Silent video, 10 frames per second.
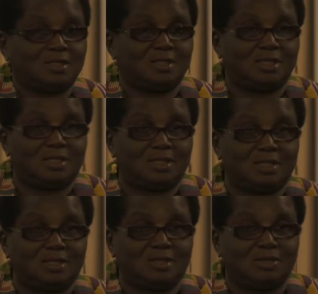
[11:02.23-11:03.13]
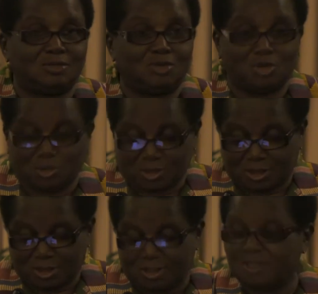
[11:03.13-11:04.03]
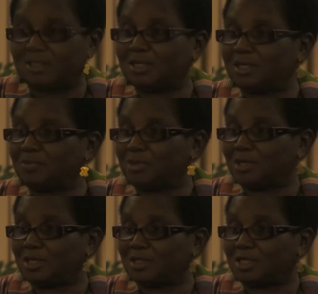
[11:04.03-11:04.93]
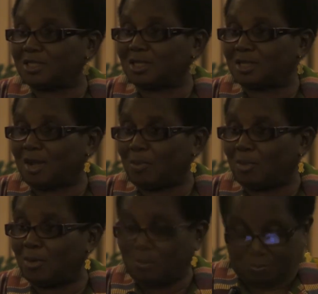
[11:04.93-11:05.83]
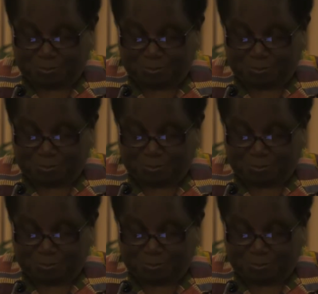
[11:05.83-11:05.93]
the neurosurgeon and pediatrician couple